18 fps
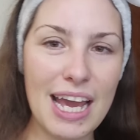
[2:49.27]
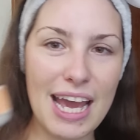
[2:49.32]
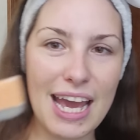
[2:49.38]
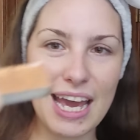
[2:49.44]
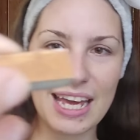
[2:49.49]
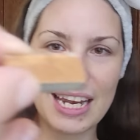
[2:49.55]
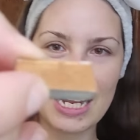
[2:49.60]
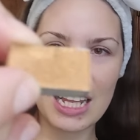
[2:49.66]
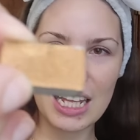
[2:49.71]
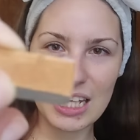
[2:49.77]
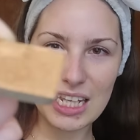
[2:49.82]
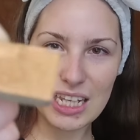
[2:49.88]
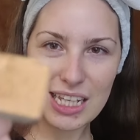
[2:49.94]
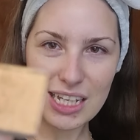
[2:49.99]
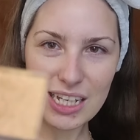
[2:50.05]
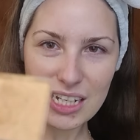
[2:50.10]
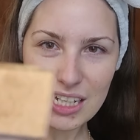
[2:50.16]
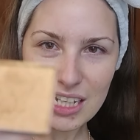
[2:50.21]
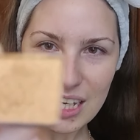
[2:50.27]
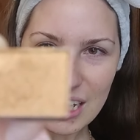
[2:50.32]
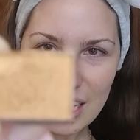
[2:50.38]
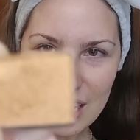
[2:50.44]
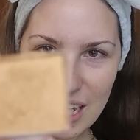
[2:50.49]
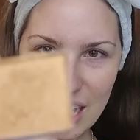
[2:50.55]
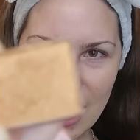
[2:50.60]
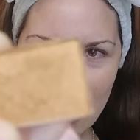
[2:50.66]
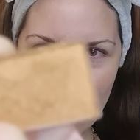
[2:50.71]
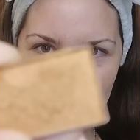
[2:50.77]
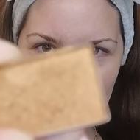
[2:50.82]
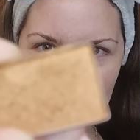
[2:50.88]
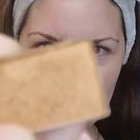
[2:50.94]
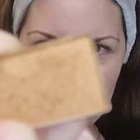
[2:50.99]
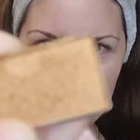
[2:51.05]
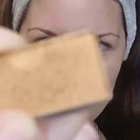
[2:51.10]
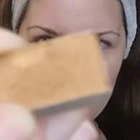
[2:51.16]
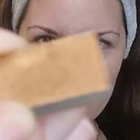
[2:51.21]
and look at how
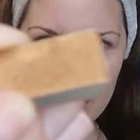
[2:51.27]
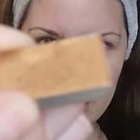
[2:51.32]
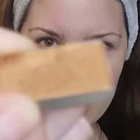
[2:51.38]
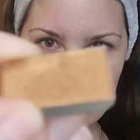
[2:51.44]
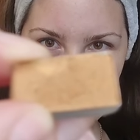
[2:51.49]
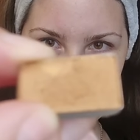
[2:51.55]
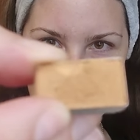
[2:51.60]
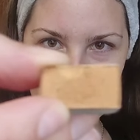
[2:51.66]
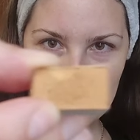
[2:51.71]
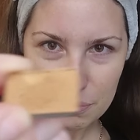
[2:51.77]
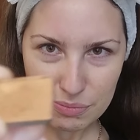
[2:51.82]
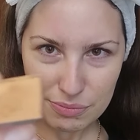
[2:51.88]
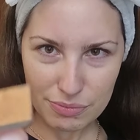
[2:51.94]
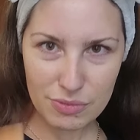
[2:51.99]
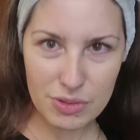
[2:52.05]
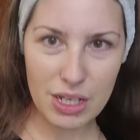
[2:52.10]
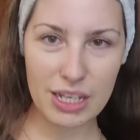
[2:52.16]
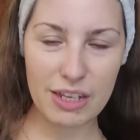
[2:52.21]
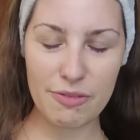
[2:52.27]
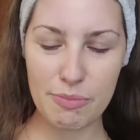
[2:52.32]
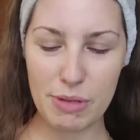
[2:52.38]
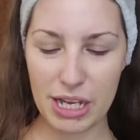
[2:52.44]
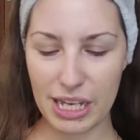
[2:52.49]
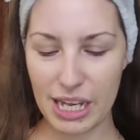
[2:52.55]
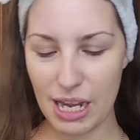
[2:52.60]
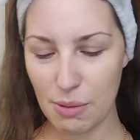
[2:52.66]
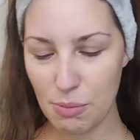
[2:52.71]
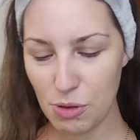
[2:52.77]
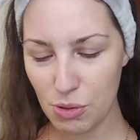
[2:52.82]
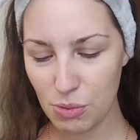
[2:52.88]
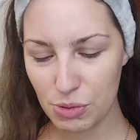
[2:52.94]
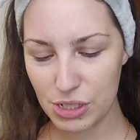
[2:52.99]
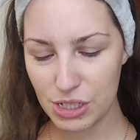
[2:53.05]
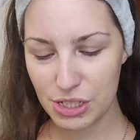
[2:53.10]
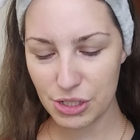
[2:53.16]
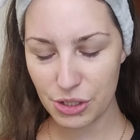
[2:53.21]
freaking, if my camera
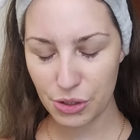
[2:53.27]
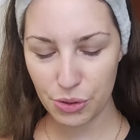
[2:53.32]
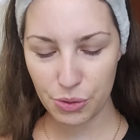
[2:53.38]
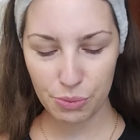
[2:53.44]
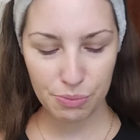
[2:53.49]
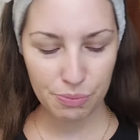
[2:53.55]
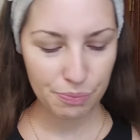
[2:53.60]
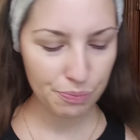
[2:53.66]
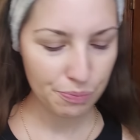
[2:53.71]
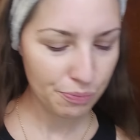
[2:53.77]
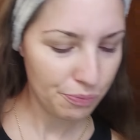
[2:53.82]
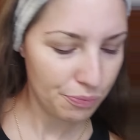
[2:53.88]
would zoom,